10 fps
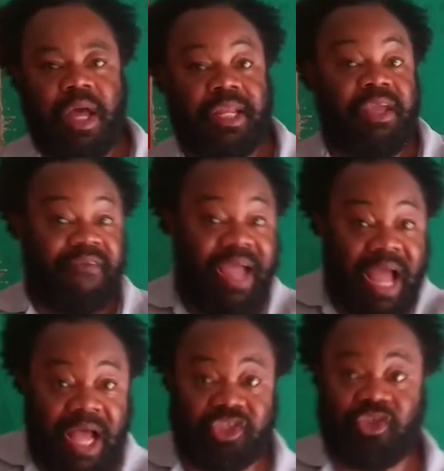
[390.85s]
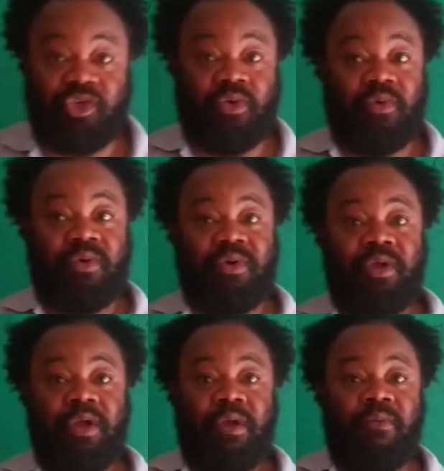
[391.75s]
And if I ask you
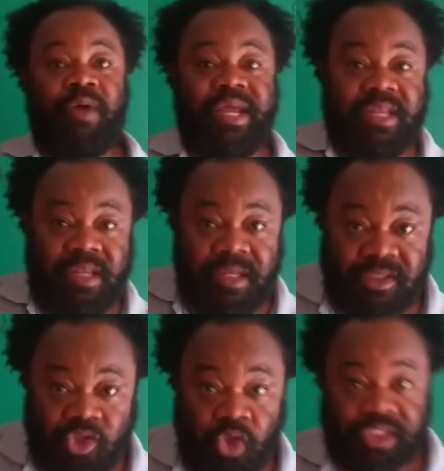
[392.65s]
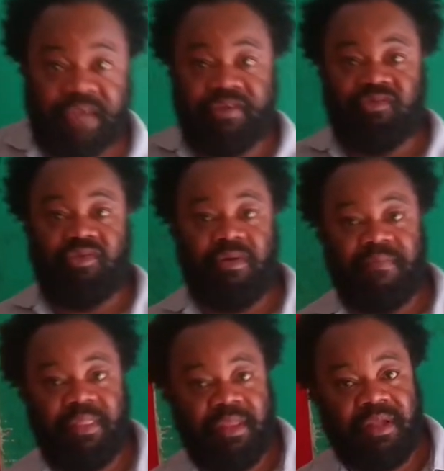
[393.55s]
where Joseph is from,